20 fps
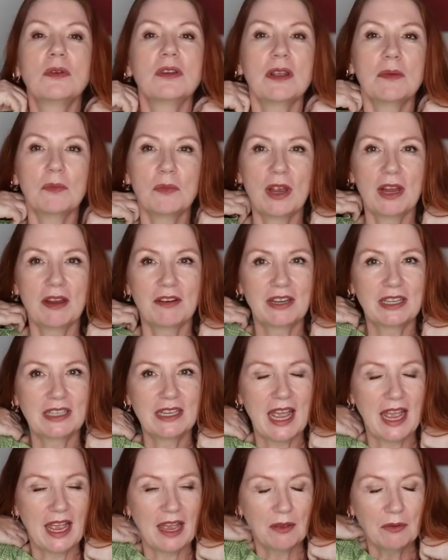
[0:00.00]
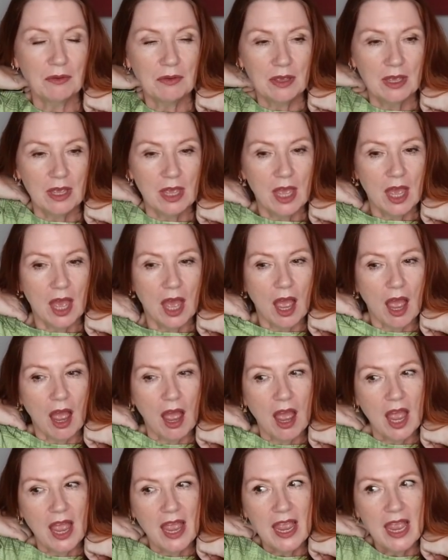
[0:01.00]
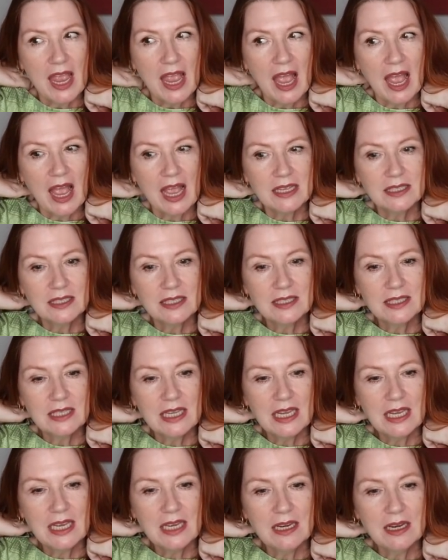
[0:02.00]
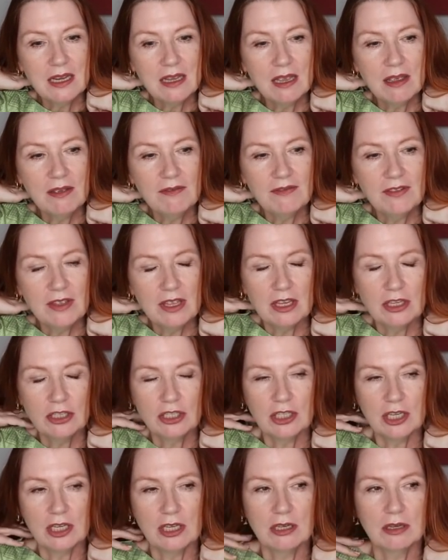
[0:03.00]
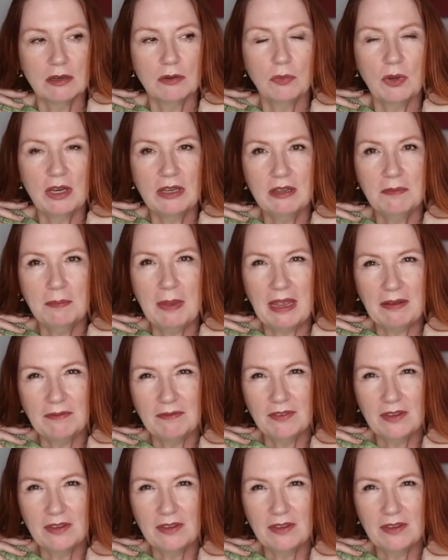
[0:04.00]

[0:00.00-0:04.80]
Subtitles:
what I'm wearing now. I had seen a version when the pattern